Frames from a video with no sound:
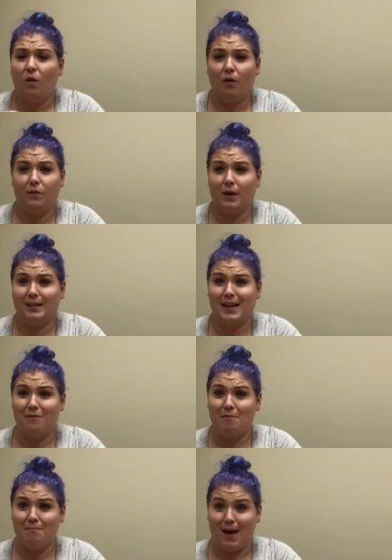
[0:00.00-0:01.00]
Or if you guys
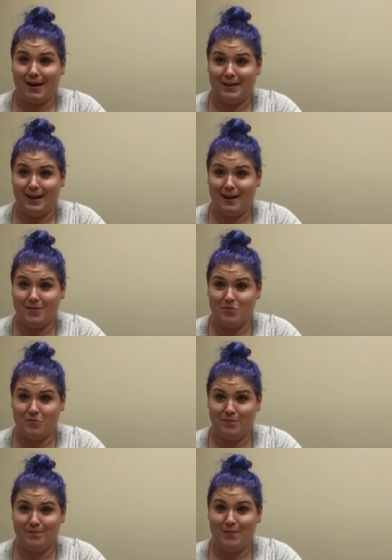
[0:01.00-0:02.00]
have a magnet at
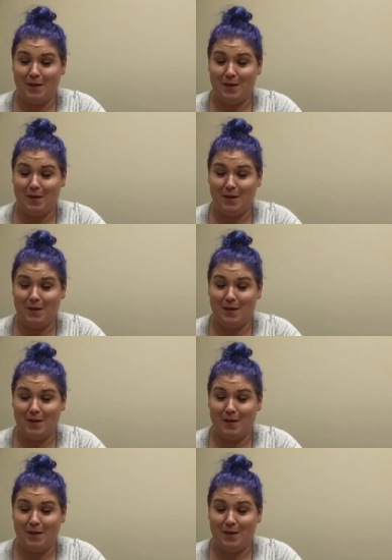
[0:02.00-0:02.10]
home,